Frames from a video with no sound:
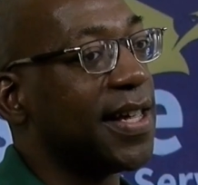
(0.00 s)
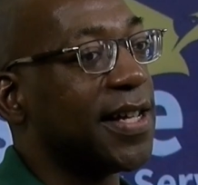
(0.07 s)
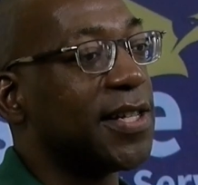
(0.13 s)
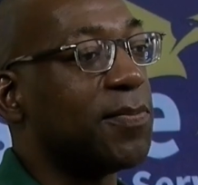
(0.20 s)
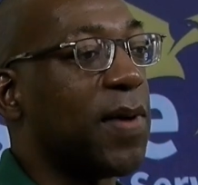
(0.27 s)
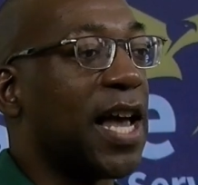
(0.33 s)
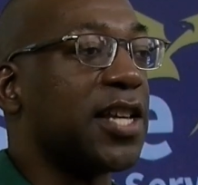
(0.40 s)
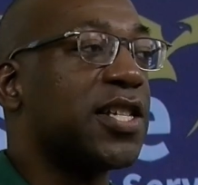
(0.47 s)

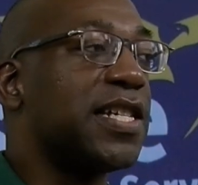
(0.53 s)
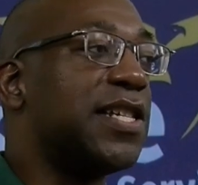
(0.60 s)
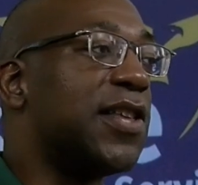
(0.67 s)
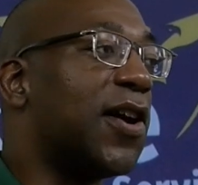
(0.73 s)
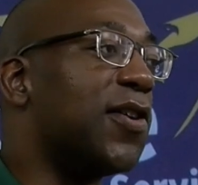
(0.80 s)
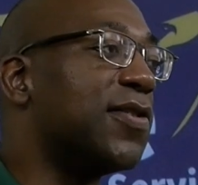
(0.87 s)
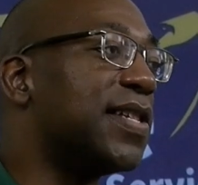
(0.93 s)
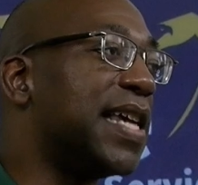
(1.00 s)
especially
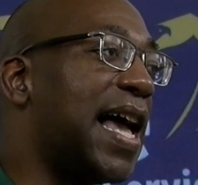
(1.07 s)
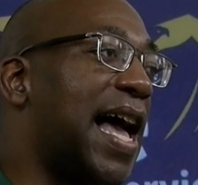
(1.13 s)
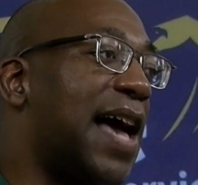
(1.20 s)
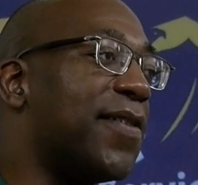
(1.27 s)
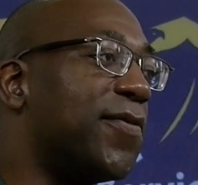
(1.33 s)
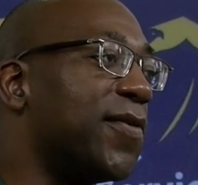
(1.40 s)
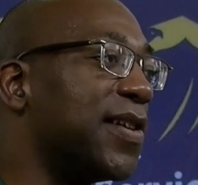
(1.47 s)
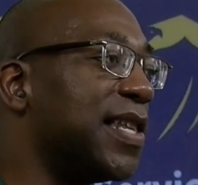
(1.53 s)
those that
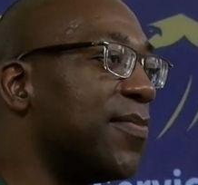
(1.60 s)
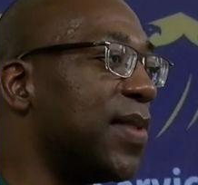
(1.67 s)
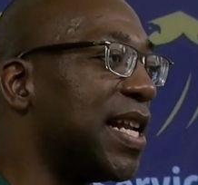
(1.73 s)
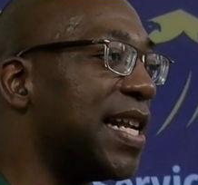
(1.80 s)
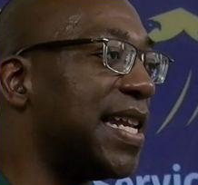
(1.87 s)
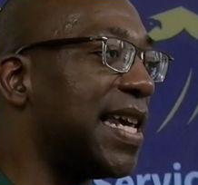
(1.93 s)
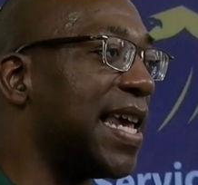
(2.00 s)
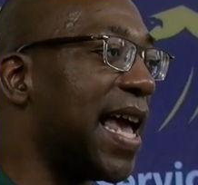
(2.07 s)
haven't really been
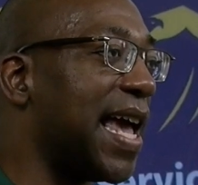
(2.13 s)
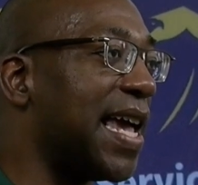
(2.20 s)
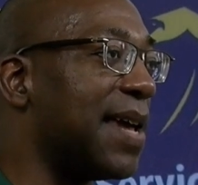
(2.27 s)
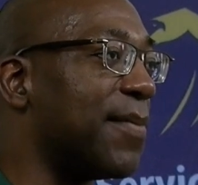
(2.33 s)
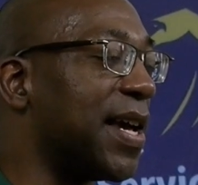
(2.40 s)
in the game.